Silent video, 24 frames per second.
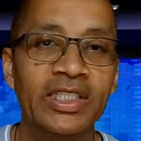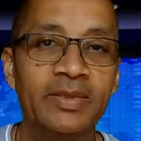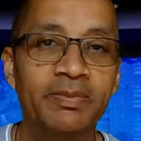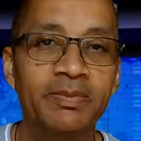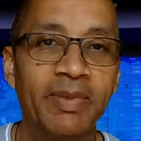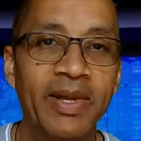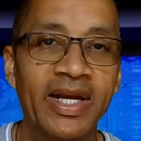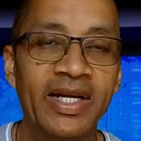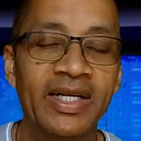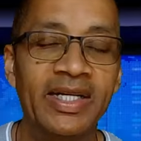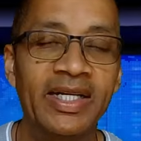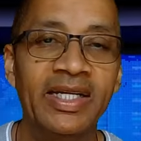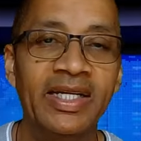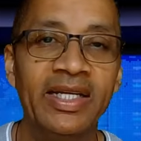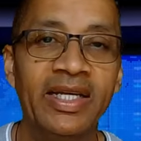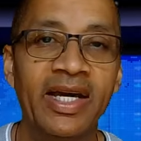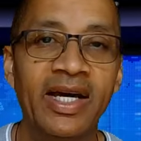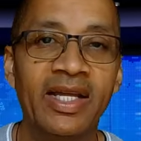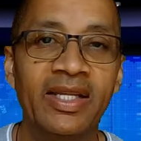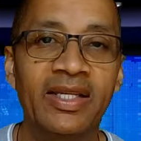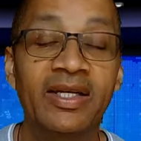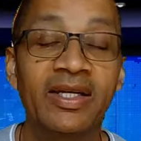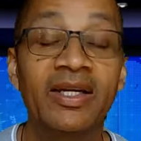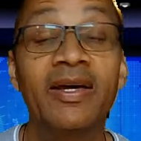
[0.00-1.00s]
one is better than
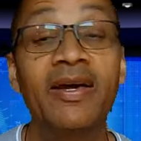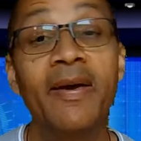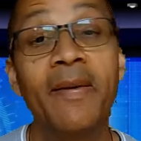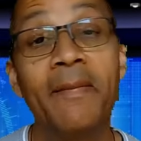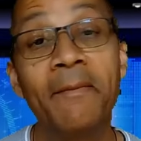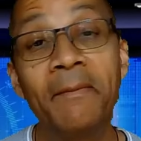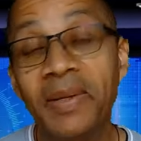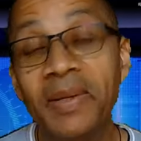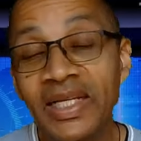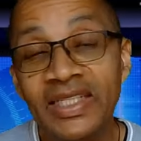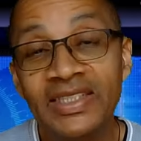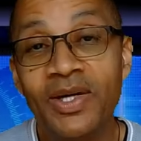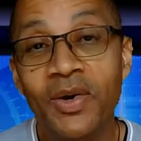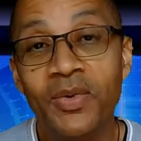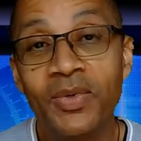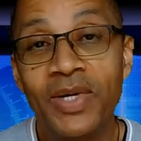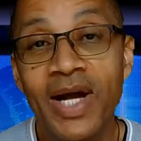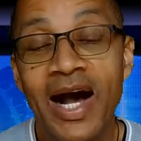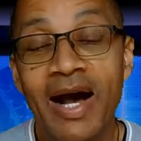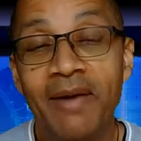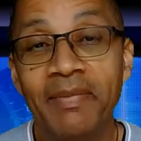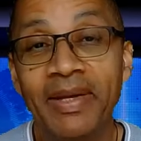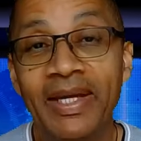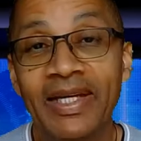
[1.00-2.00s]
the other, please
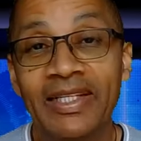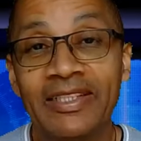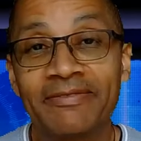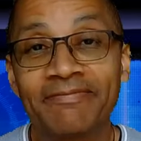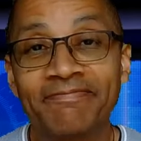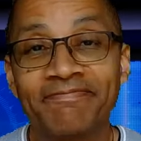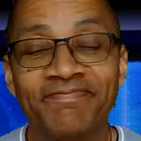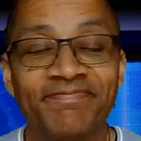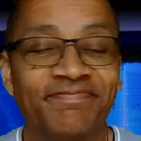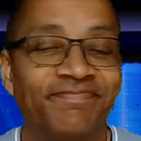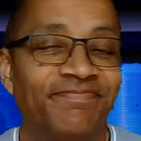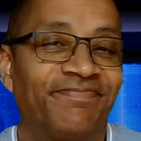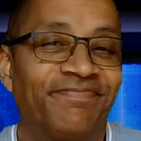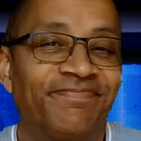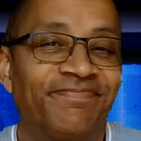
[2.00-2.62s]
don't comment.